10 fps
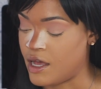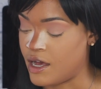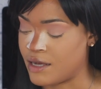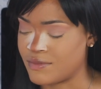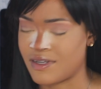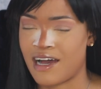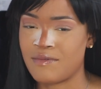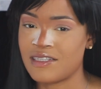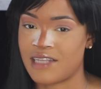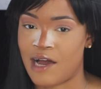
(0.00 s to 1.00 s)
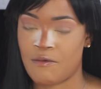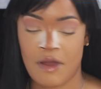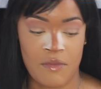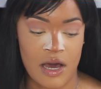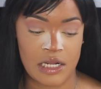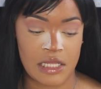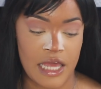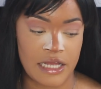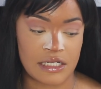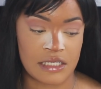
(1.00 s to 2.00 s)
I've been signed with my modeling
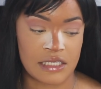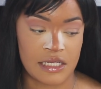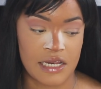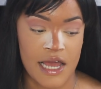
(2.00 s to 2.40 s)
agency